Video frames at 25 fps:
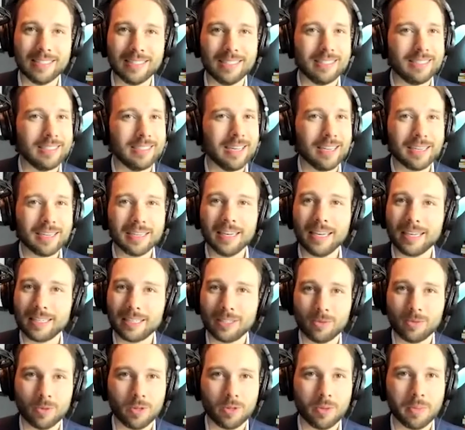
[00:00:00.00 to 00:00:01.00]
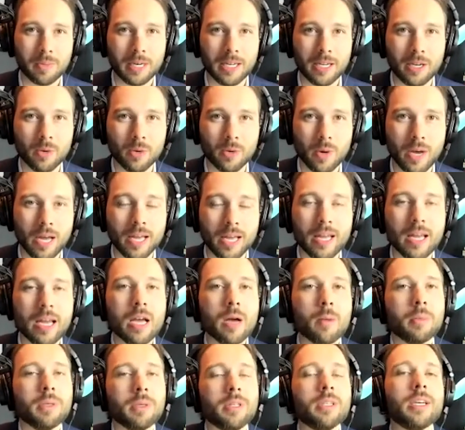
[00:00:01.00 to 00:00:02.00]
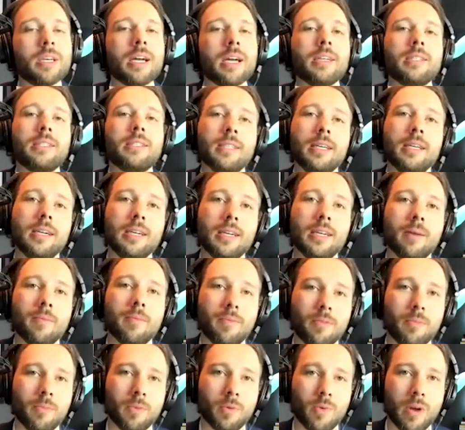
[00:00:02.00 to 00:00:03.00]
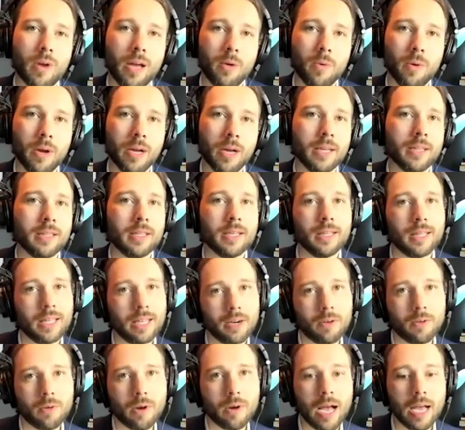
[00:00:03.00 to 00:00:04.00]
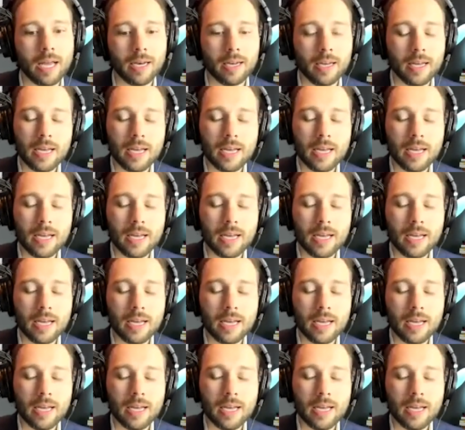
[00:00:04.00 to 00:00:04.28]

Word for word: It's not connecting with them in any way, but you got to set it up from the right way and then let it ride.